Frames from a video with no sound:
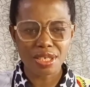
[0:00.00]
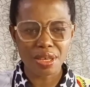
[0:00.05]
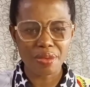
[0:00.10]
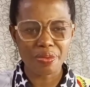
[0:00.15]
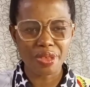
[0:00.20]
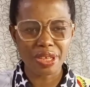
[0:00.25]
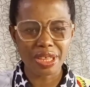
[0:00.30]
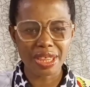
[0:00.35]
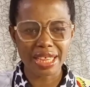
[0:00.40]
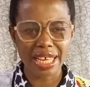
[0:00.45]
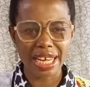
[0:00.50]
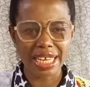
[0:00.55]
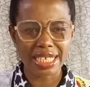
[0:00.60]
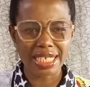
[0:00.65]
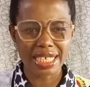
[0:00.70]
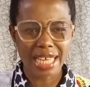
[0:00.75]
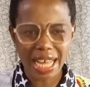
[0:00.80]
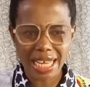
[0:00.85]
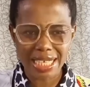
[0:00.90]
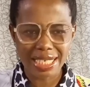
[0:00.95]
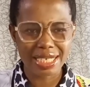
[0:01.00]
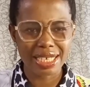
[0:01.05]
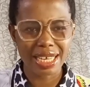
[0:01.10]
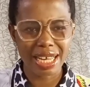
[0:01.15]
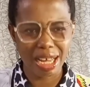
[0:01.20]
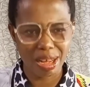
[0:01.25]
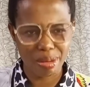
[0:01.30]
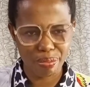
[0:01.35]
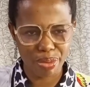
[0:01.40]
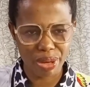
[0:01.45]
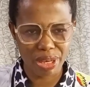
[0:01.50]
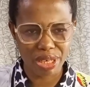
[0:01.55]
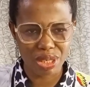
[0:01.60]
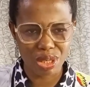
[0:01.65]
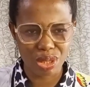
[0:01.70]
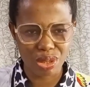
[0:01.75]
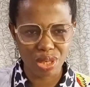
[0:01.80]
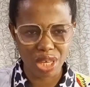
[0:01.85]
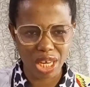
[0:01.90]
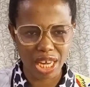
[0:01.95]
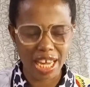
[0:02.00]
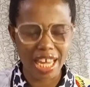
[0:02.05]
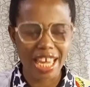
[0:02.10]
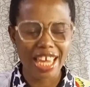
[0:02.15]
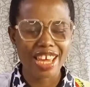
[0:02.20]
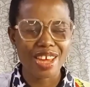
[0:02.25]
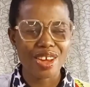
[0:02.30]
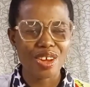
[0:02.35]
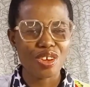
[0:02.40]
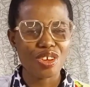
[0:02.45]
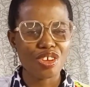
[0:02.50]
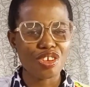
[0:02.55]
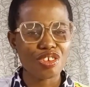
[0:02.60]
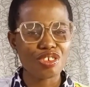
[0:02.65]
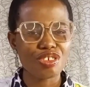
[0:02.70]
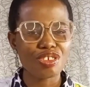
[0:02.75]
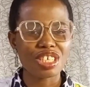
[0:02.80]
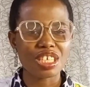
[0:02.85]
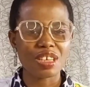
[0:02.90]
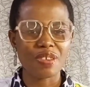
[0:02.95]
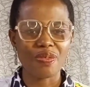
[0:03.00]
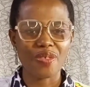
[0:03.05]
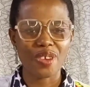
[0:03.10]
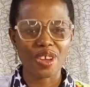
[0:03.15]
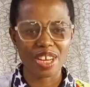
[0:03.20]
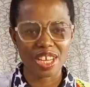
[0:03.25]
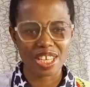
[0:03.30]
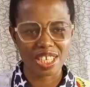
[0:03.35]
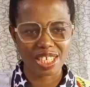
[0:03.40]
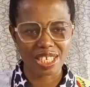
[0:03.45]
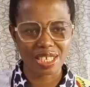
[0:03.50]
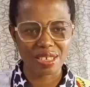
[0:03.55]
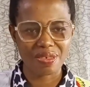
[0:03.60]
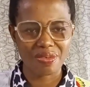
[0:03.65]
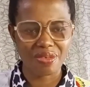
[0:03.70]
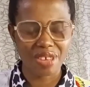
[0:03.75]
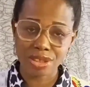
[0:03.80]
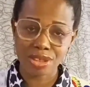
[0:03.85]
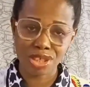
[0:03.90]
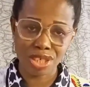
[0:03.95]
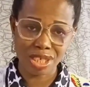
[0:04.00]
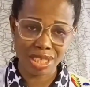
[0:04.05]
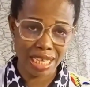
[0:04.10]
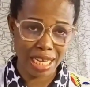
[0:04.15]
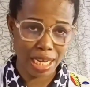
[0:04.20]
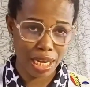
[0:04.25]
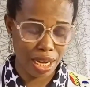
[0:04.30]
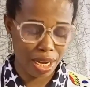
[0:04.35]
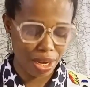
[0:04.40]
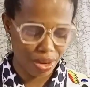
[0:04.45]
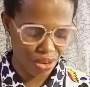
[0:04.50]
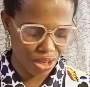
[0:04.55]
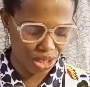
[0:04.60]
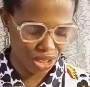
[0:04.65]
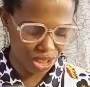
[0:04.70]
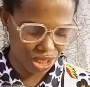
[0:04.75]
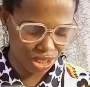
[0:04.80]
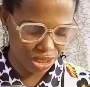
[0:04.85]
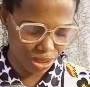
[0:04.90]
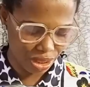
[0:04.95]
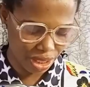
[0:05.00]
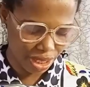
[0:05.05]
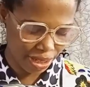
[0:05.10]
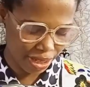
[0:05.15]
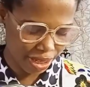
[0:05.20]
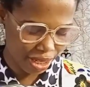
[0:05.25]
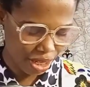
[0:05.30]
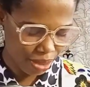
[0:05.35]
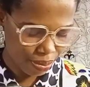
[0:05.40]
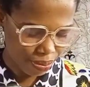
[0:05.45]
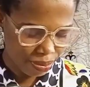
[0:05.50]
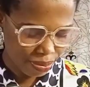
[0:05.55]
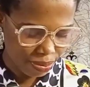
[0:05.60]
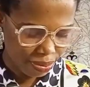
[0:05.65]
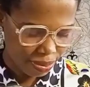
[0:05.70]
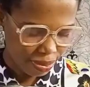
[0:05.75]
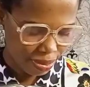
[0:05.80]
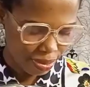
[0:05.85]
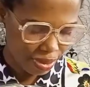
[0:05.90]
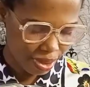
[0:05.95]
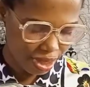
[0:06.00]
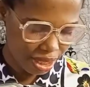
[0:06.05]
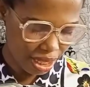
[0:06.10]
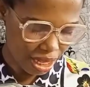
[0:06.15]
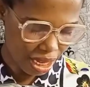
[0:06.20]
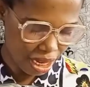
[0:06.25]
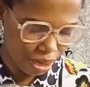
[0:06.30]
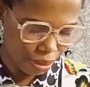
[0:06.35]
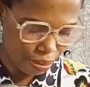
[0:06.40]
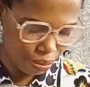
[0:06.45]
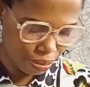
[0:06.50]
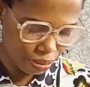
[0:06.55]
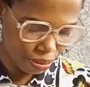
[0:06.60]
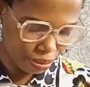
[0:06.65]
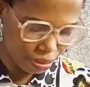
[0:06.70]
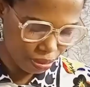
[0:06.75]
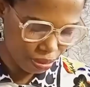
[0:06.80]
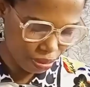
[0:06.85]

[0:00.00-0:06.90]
something that hasn't happened, okay, you use infinitive. Just like our question, okay, um,